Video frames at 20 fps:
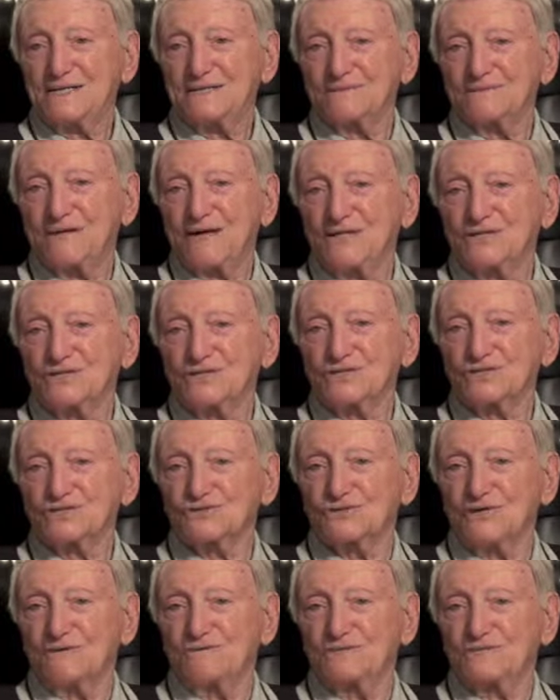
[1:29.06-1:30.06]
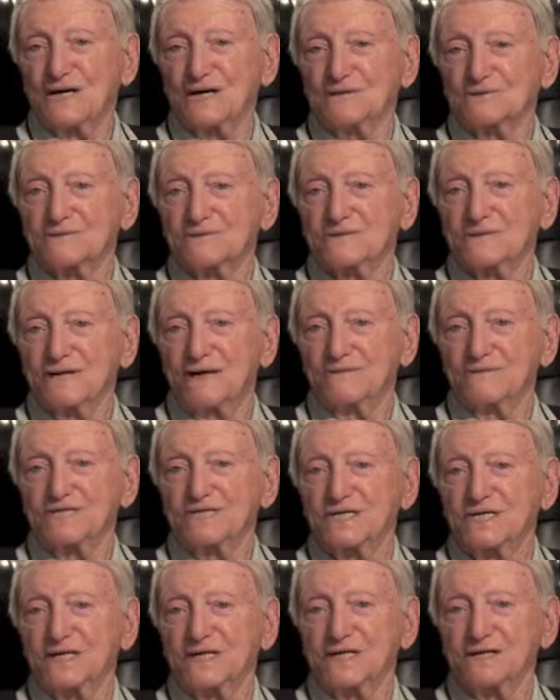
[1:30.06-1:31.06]
the major screams out, "Come in
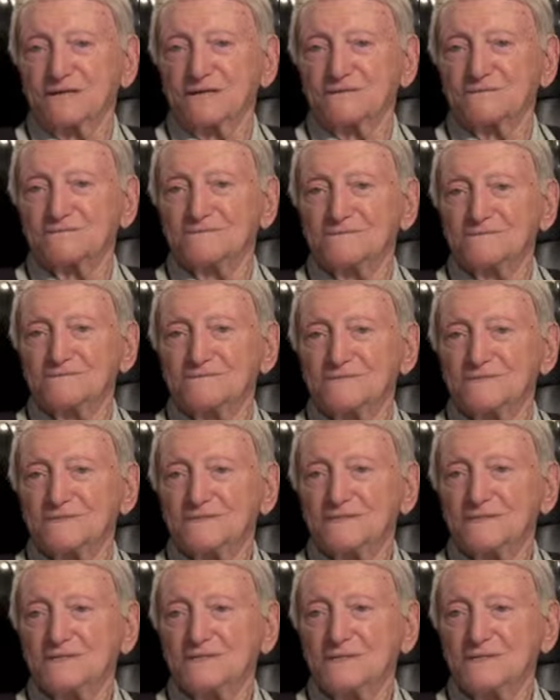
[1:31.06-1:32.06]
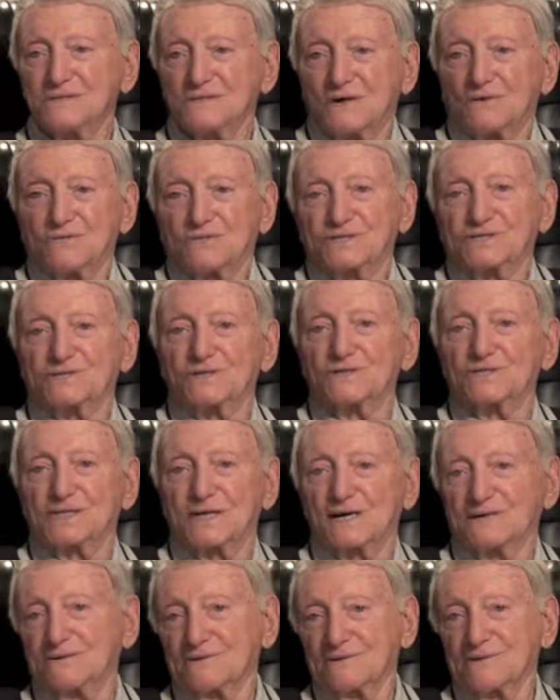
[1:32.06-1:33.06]
here!" So we stood
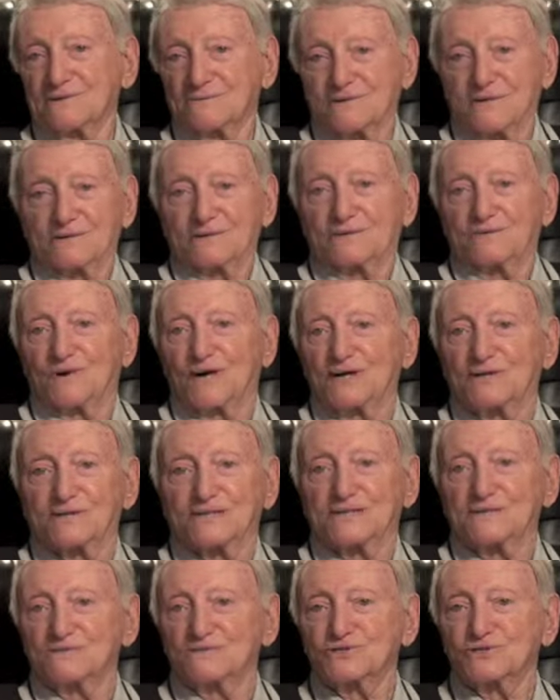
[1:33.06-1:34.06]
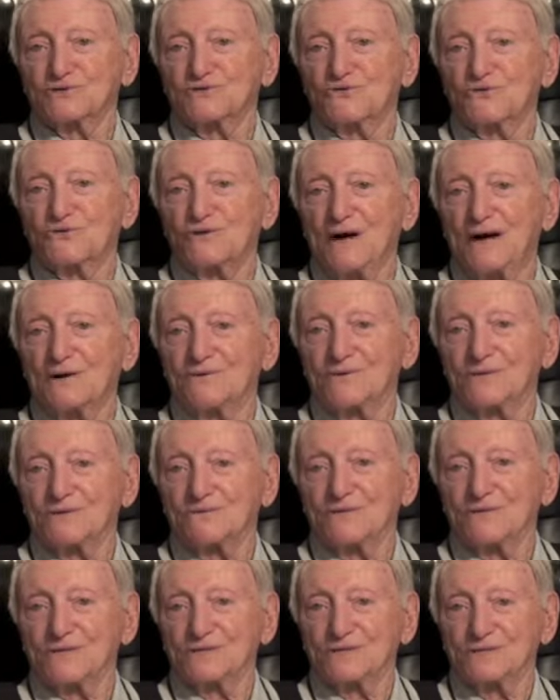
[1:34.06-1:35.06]
there. You know, we don't want to screw around with a,
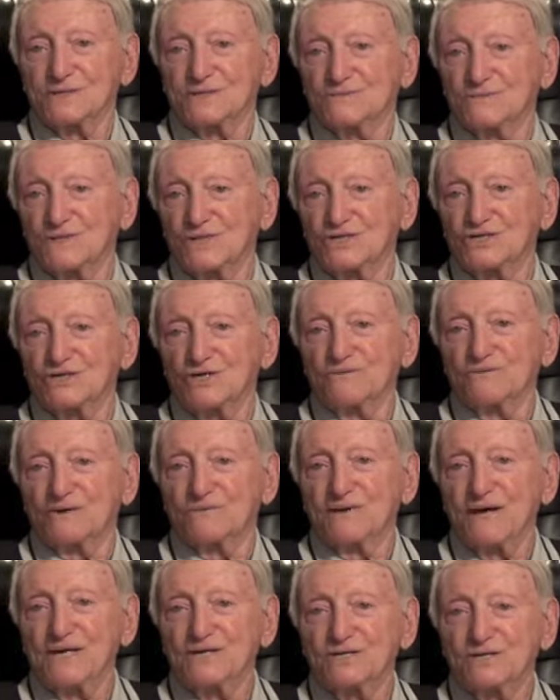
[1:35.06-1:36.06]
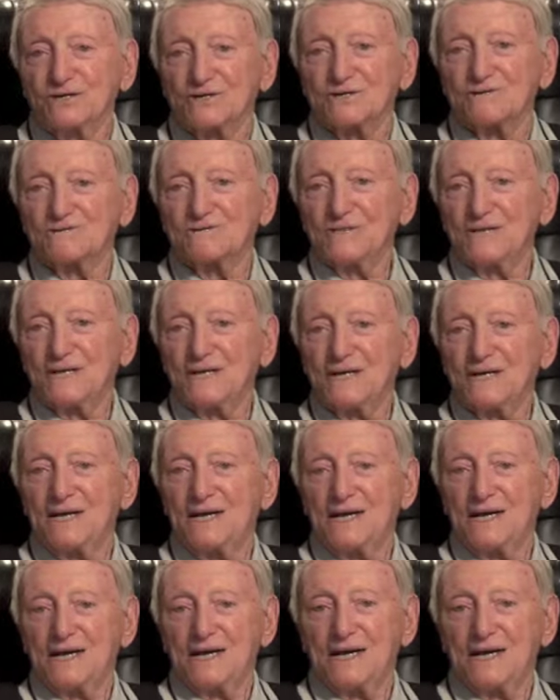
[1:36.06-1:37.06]
with a, with a German major.
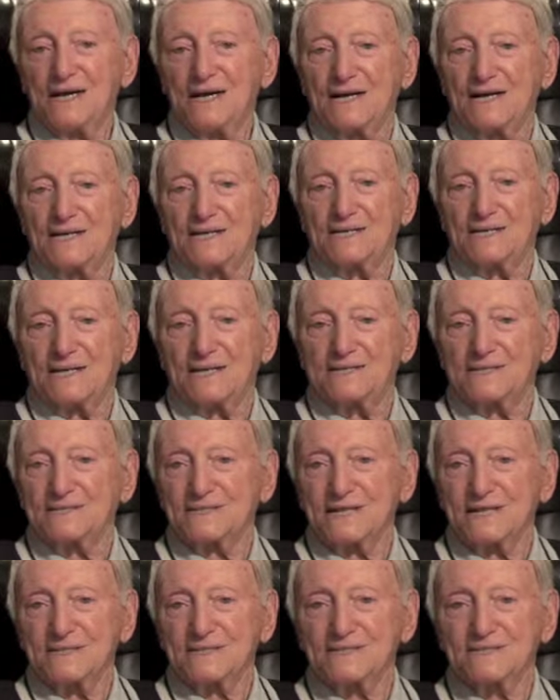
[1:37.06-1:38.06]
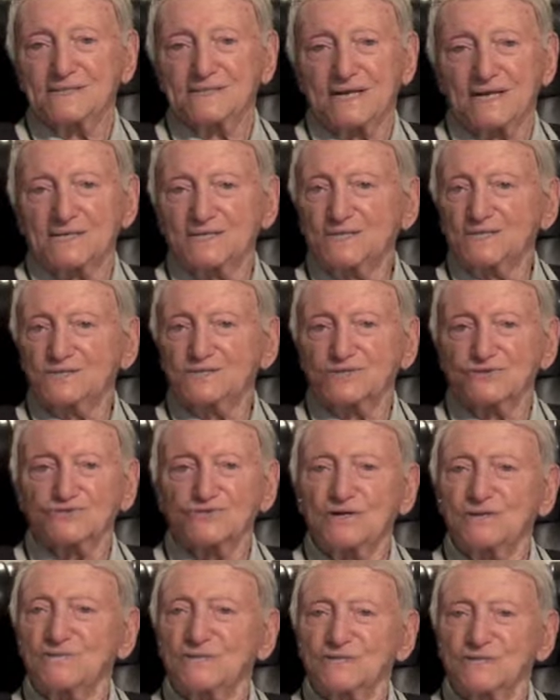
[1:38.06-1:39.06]
And, he, and then he starts to
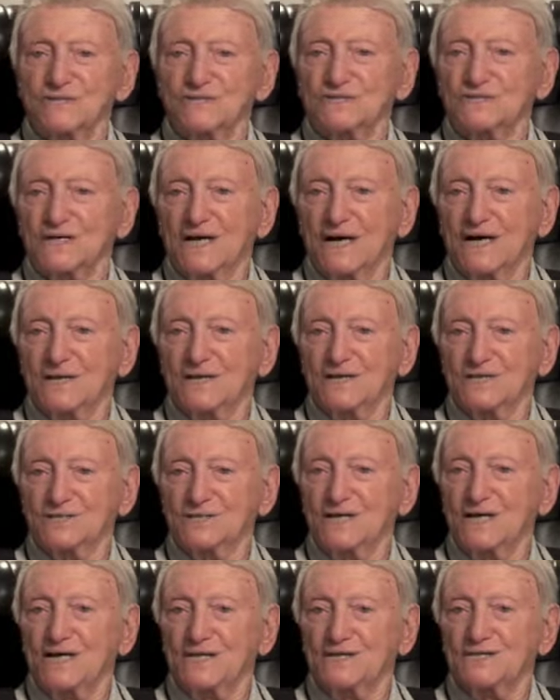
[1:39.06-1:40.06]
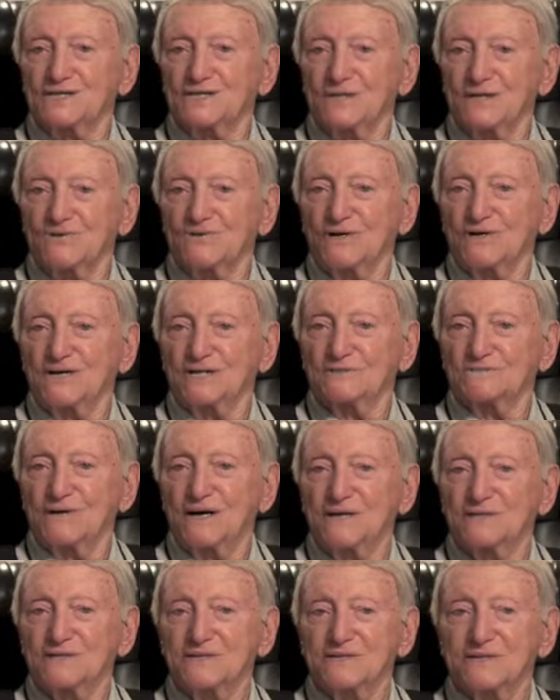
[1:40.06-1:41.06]
scream at this guy because he had the cigarette in his
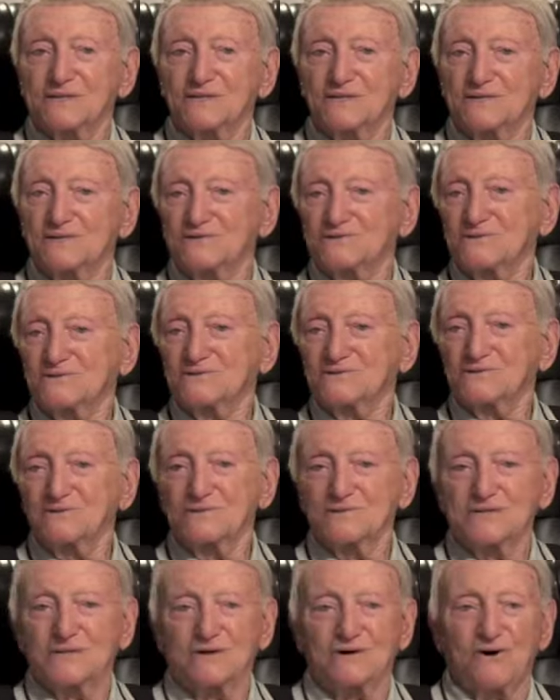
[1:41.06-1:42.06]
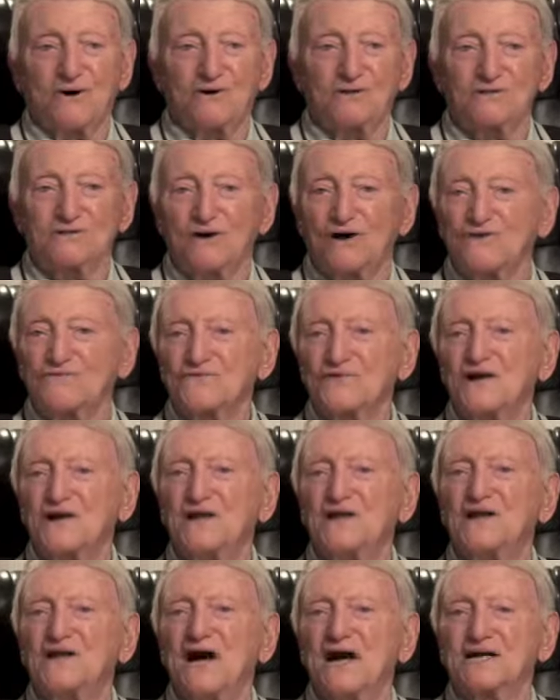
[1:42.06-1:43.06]
mouth. He hauled off
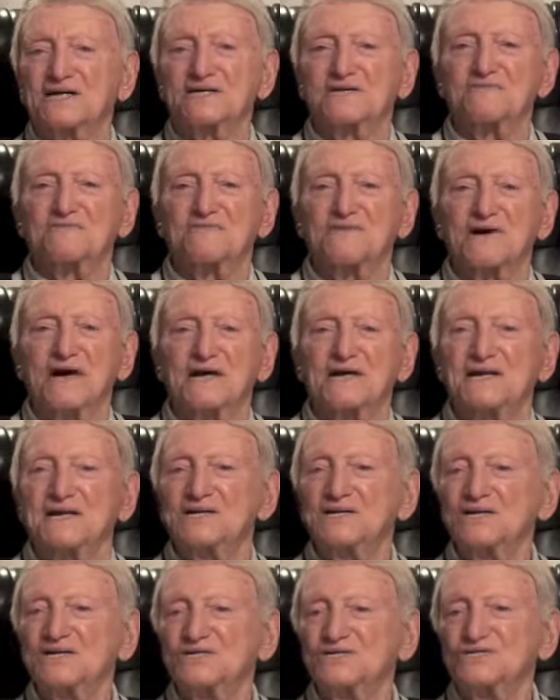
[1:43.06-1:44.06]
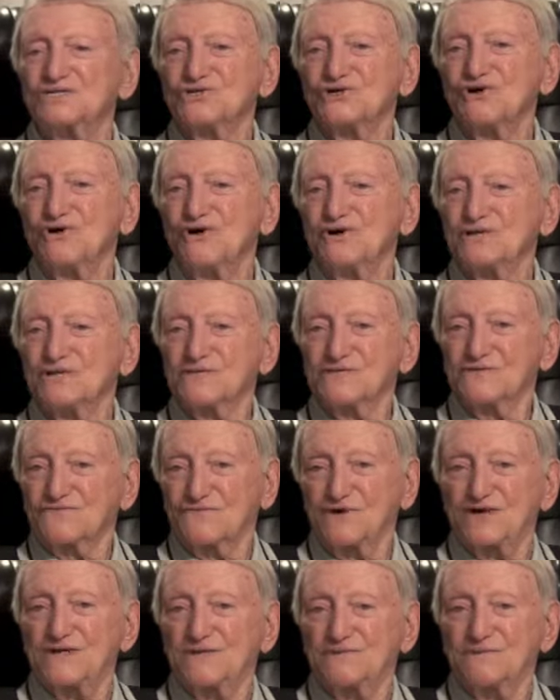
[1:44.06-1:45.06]
and knocked him right on the jaw. This
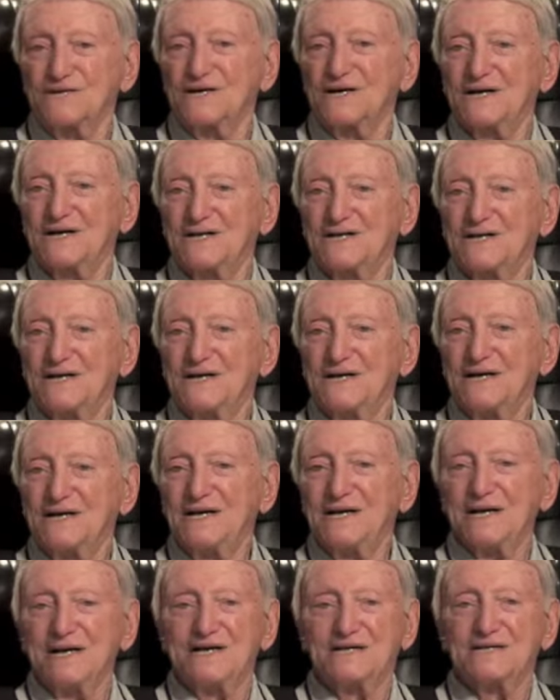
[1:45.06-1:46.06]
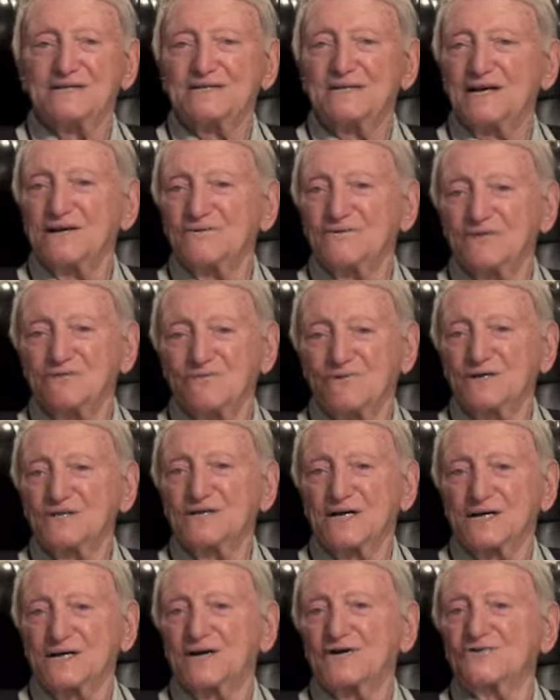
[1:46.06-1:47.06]
friend of mine, and there he
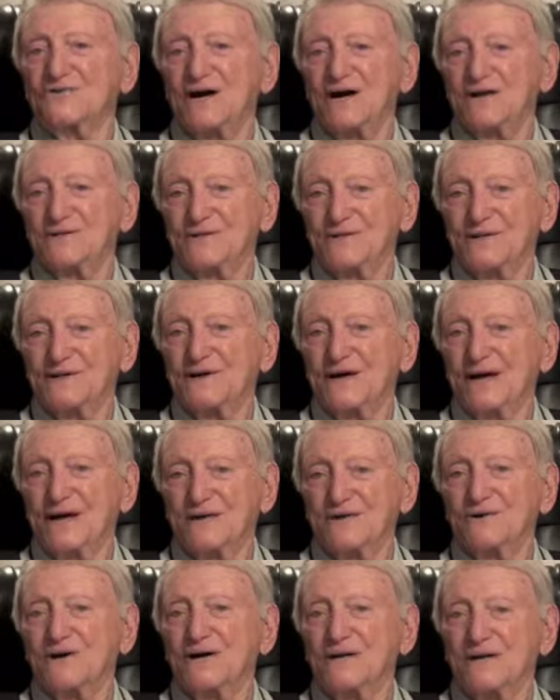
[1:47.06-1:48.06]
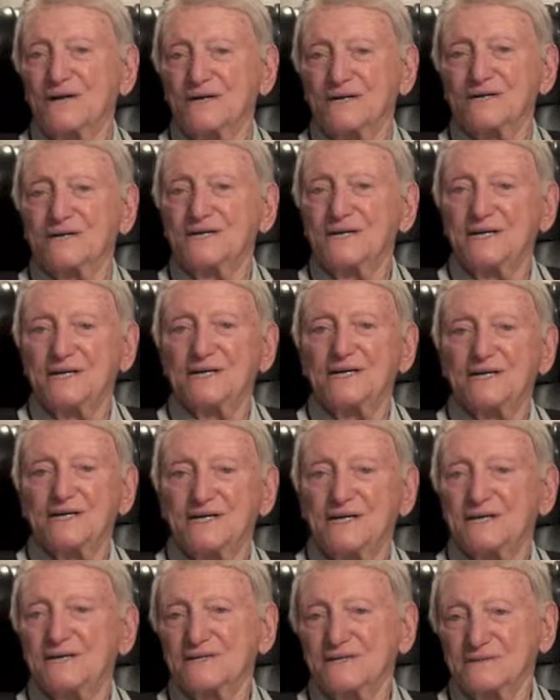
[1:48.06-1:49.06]
was on the ground. There, I had a, I had a
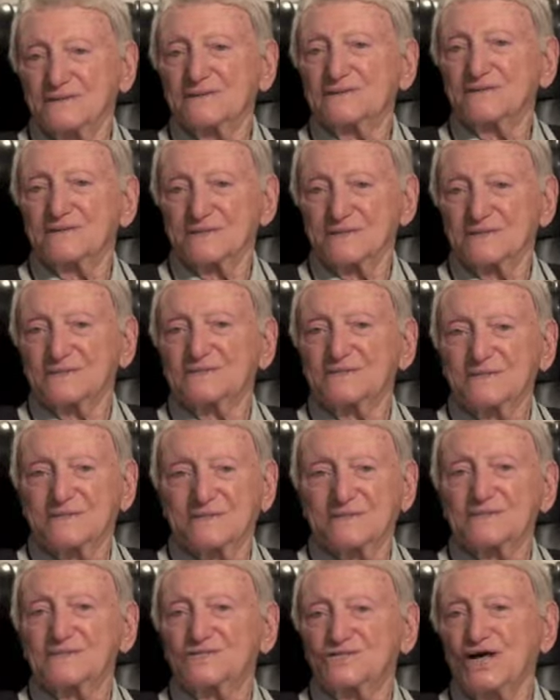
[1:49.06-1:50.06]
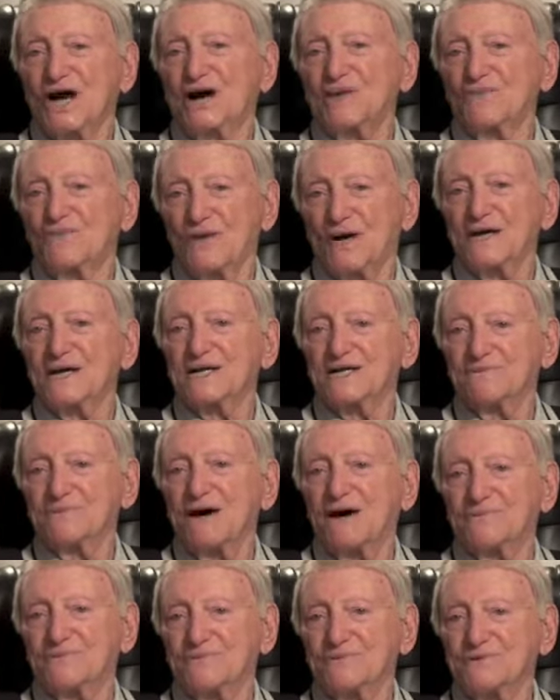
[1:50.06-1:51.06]
uh, job waking him
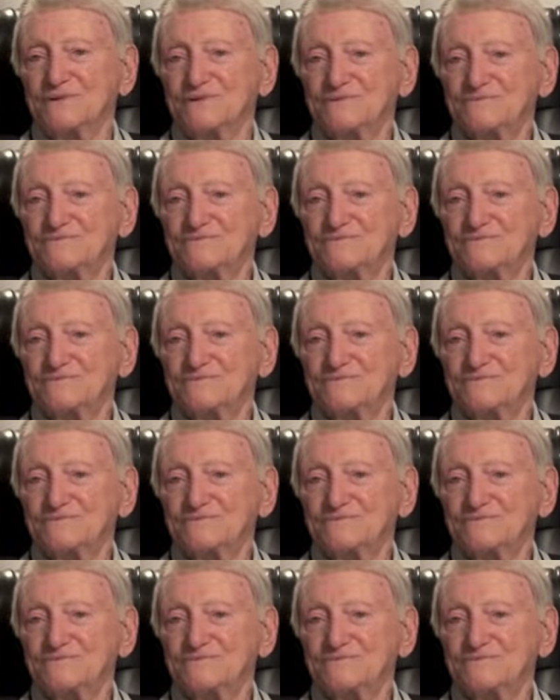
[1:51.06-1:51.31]
up.